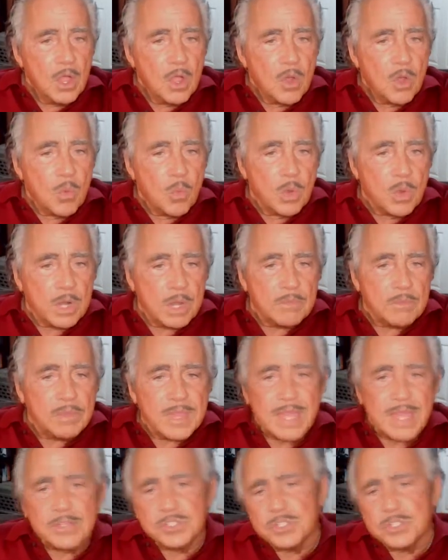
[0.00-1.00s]
Whatever
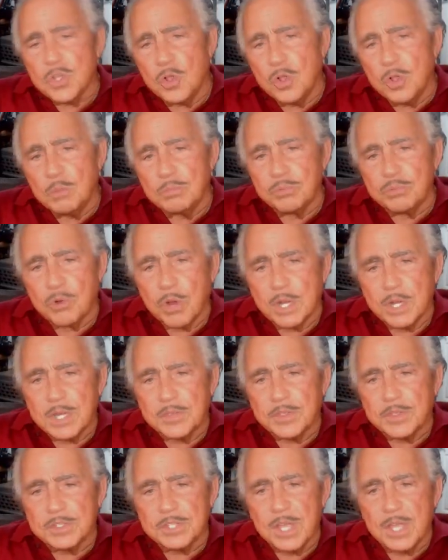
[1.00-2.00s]
that soul brought at
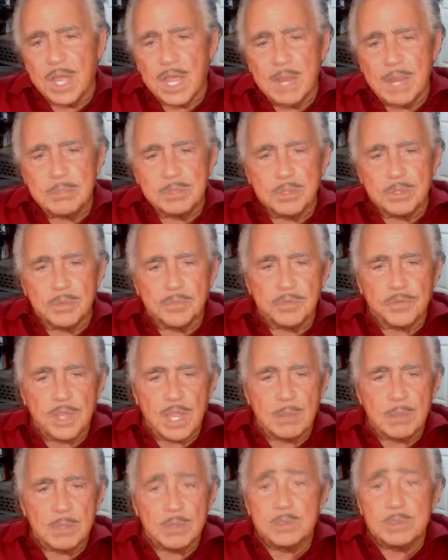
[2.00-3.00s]
the time to the
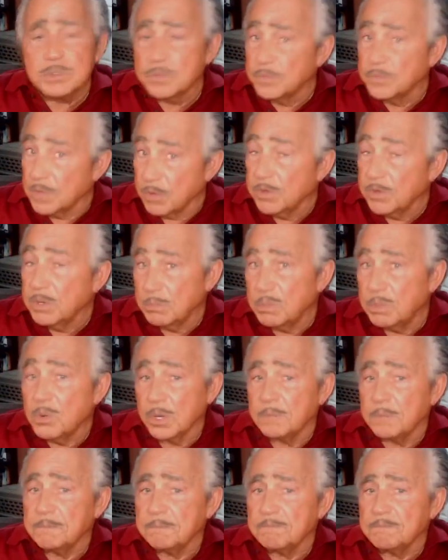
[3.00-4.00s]
family was very
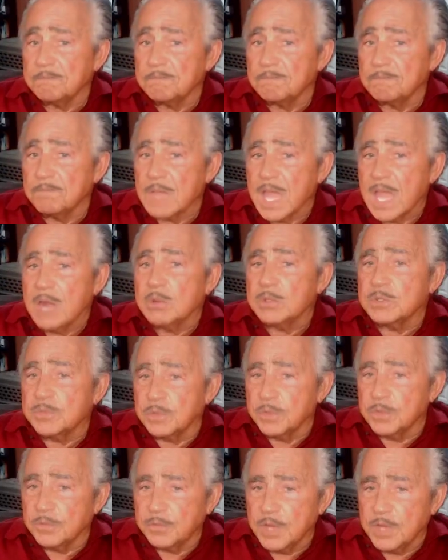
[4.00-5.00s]
important, and it was for
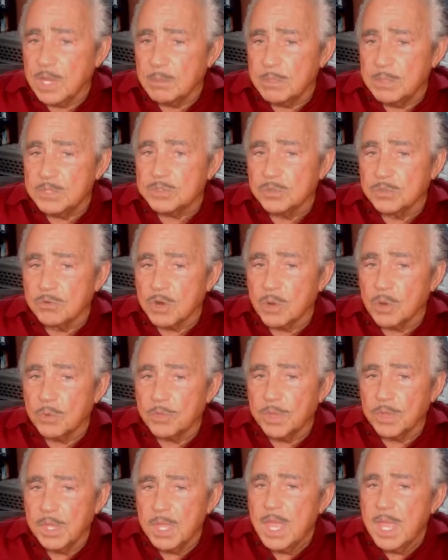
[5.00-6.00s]
the family's growth
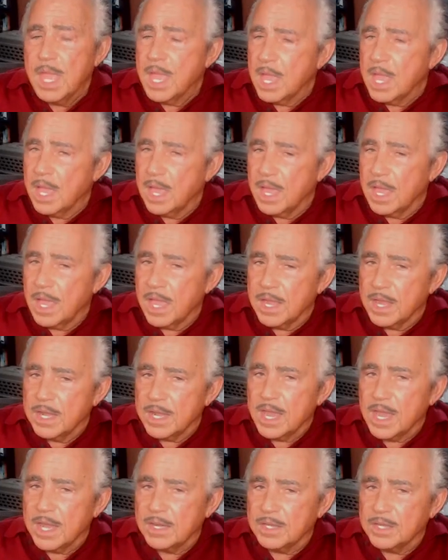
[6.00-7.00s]
and
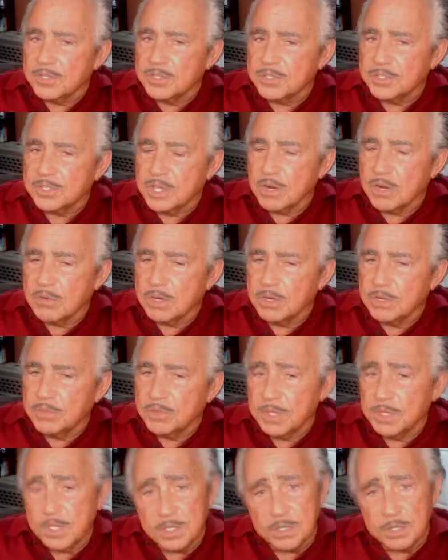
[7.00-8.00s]
not necessarily for
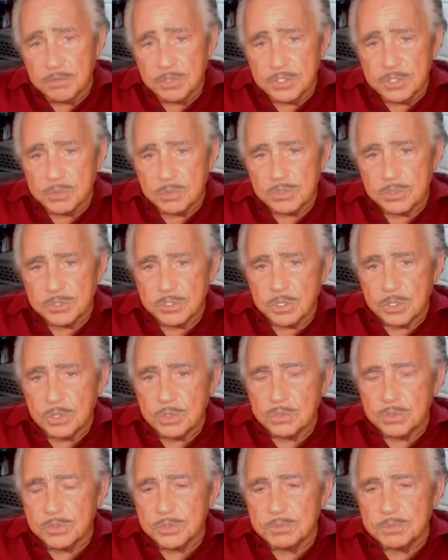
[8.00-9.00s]
the individual
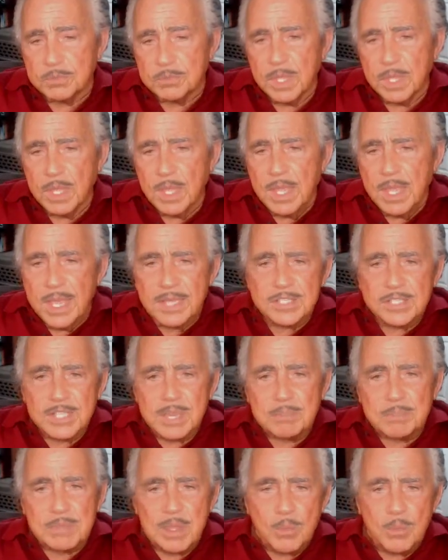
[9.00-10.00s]
souls.
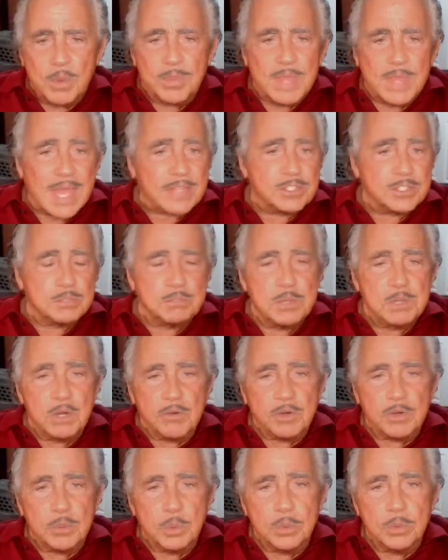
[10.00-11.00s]
Except that when that
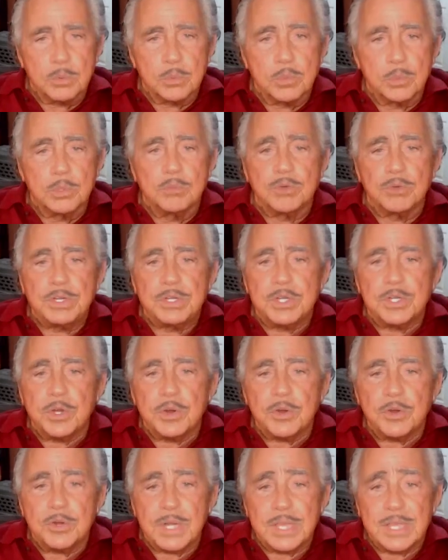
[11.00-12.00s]
spirit would
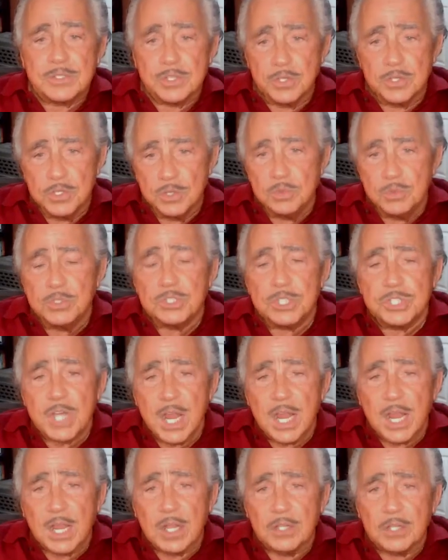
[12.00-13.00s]
return as a new
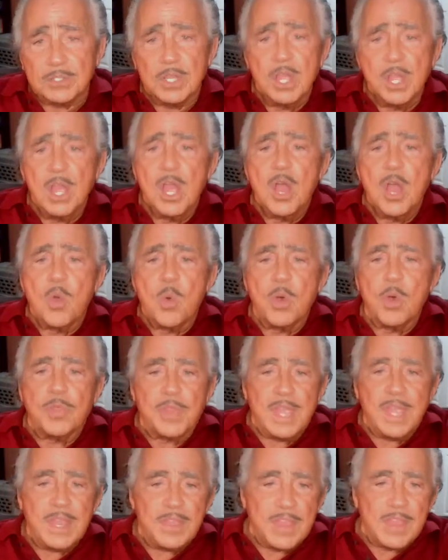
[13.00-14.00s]
child
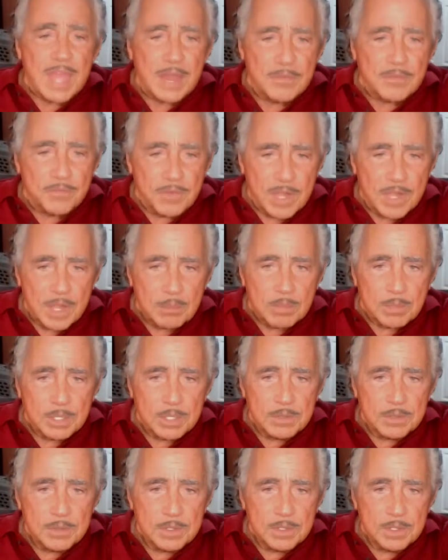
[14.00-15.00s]
within that
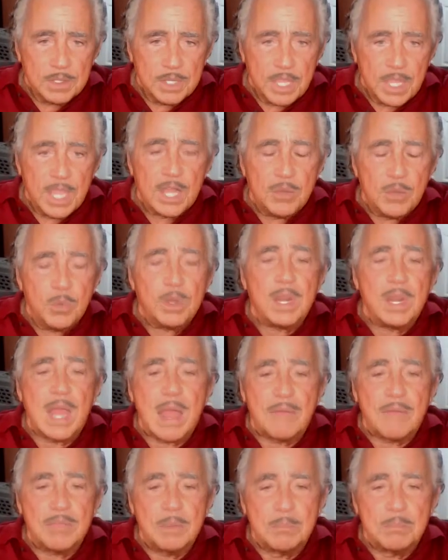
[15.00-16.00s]
family, it would
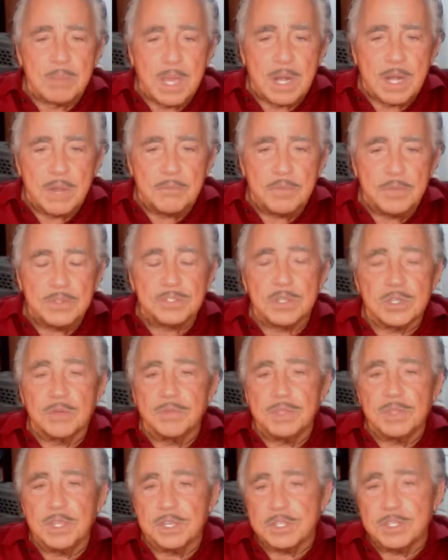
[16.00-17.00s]
have the benefits of
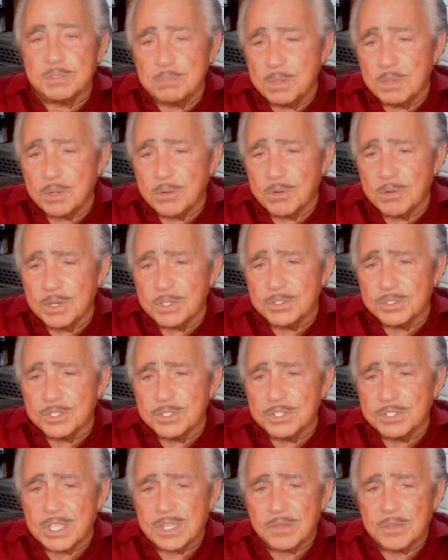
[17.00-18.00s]
the experiences
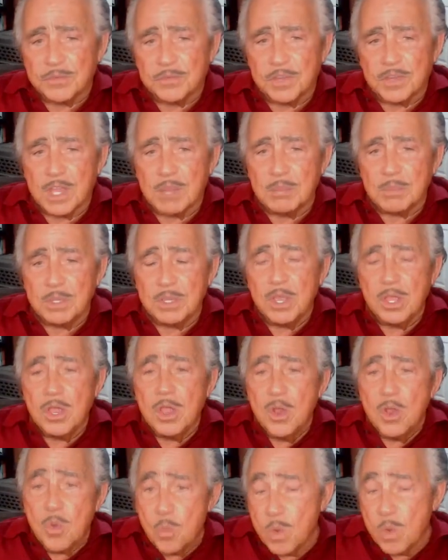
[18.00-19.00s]
that the family
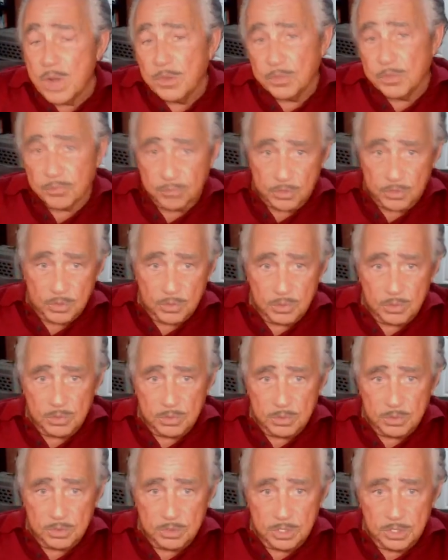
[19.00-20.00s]
went through
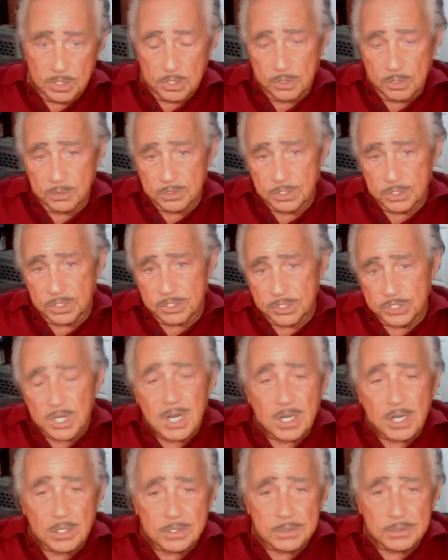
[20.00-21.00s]
in losing a
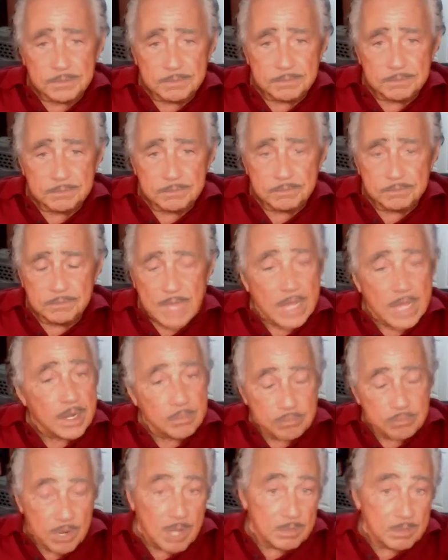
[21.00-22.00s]
child. And it
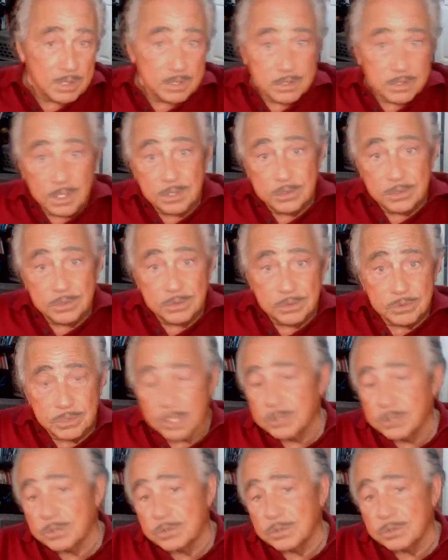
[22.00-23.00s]
probably does
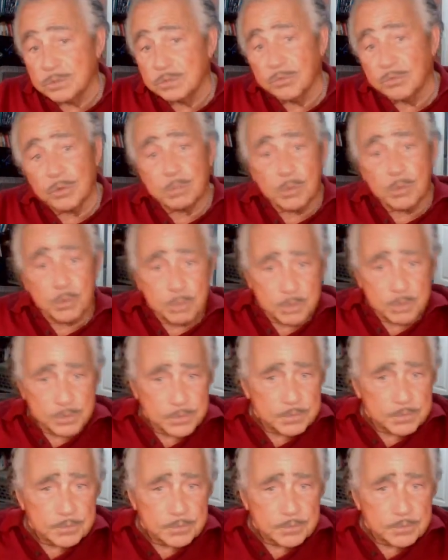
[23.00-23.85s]
this for a purpose.